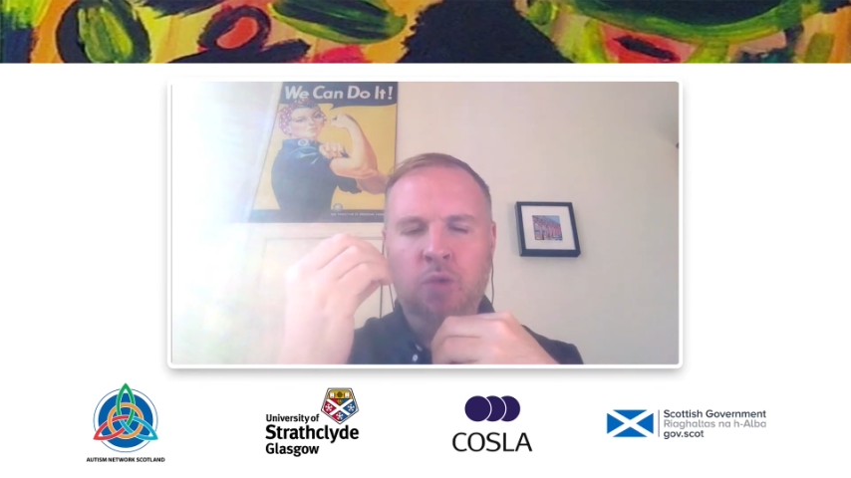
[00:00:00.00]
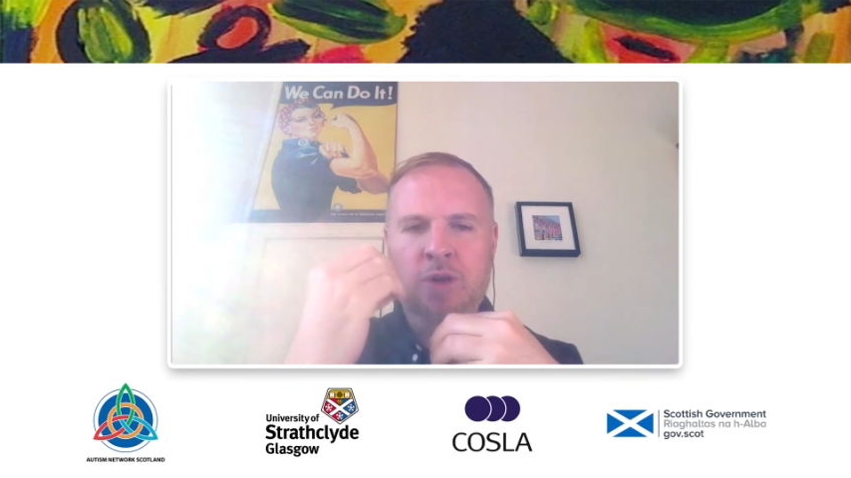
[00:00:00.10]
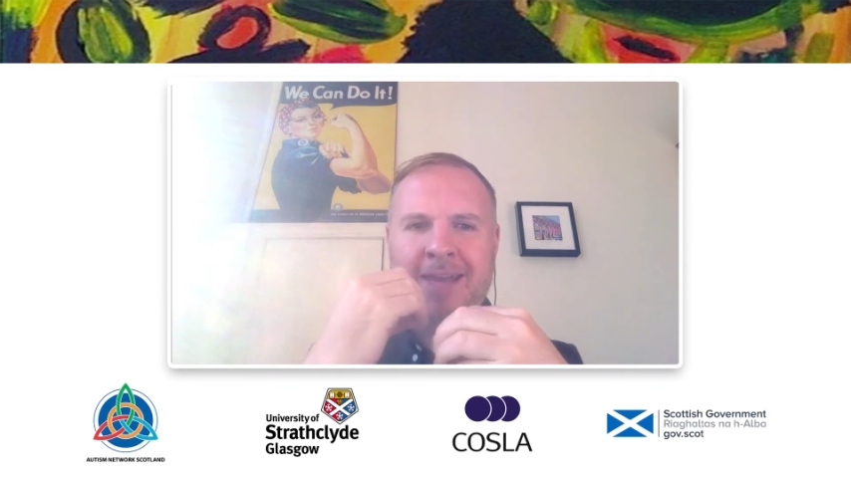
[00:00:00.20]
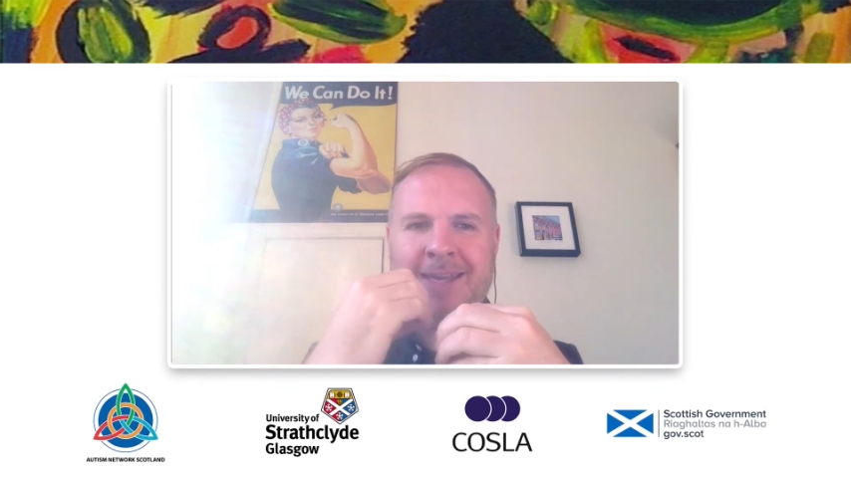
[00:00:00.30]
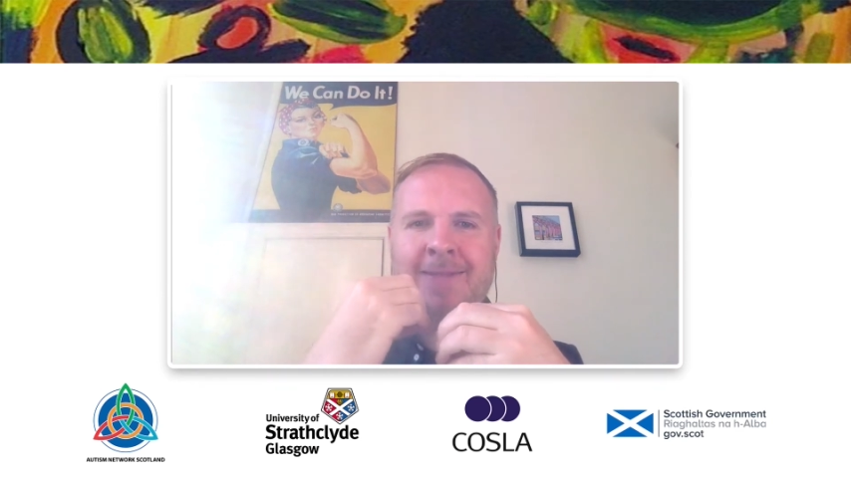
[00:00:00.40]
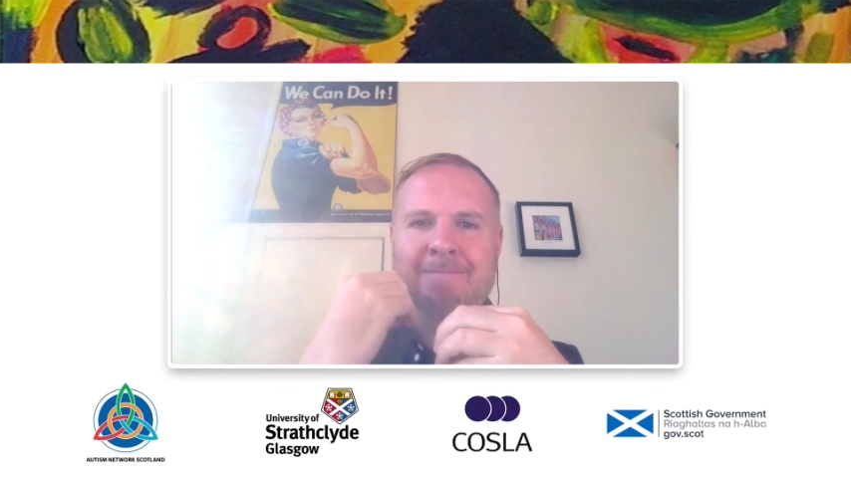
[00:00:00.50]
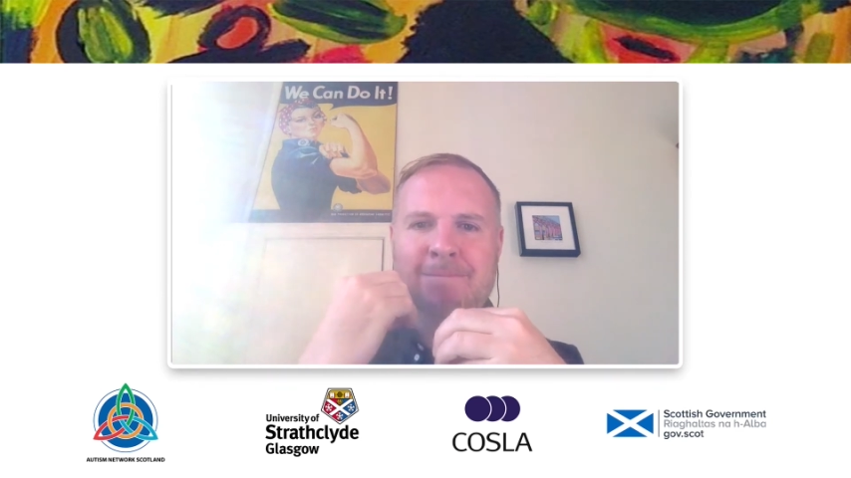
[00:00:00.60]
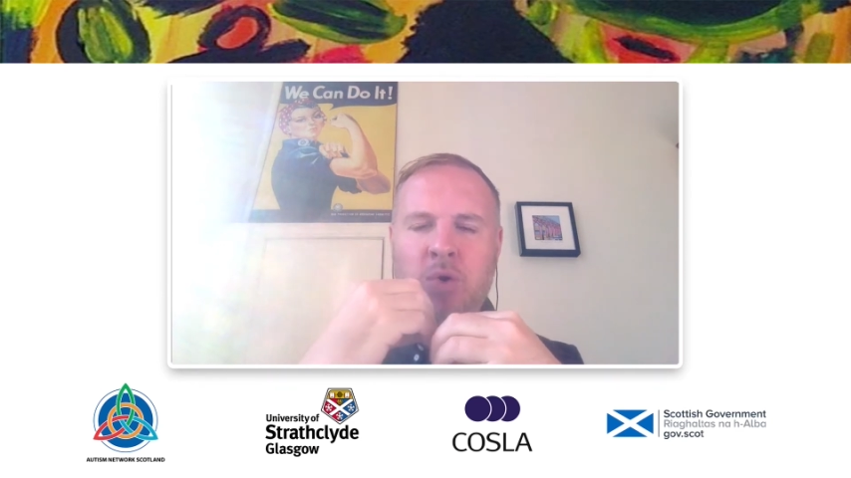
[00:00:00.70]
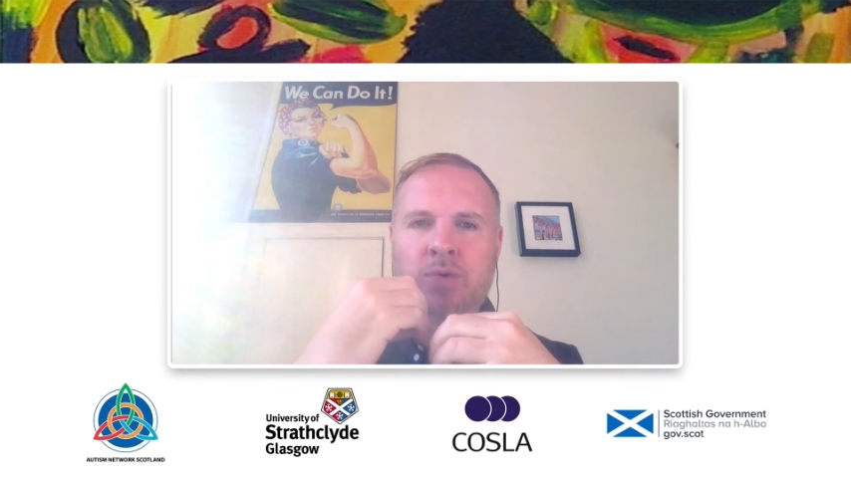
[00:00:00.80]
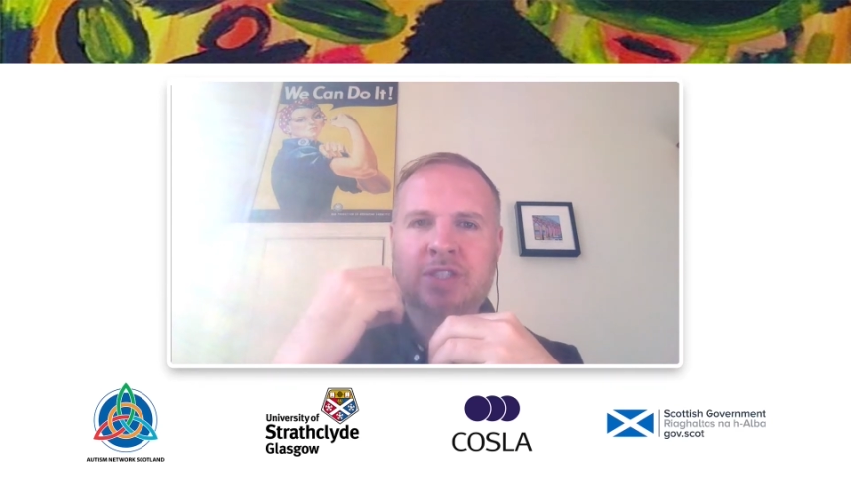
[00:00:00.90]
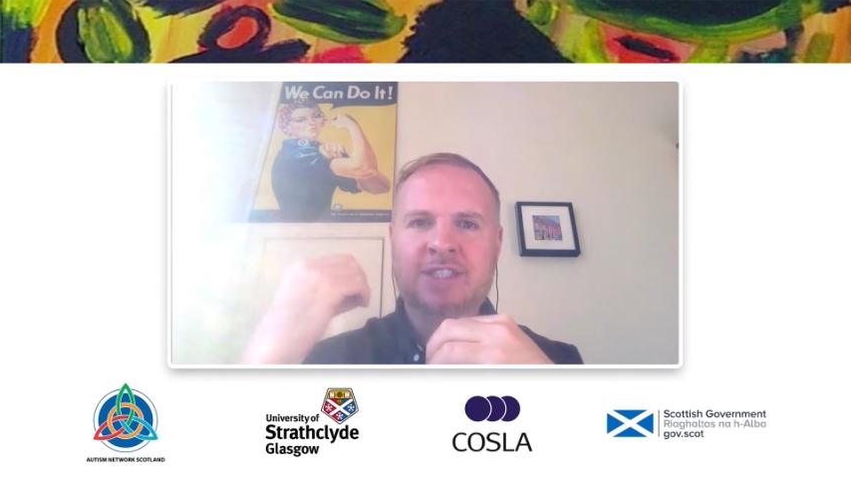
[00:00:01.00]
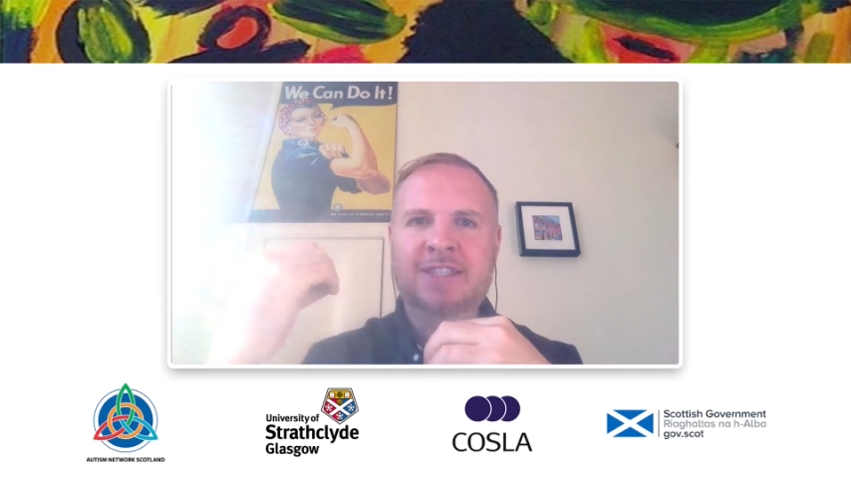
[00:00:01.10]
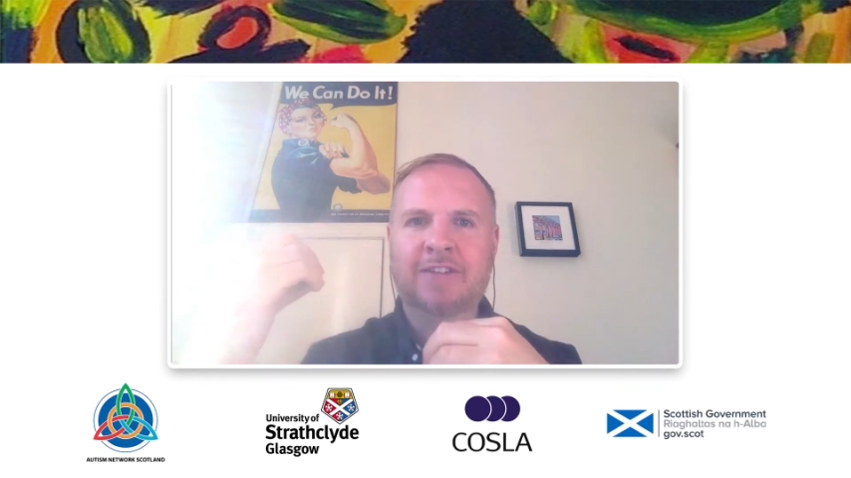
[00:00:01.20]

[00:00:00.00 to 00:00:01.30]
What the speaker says: would make the most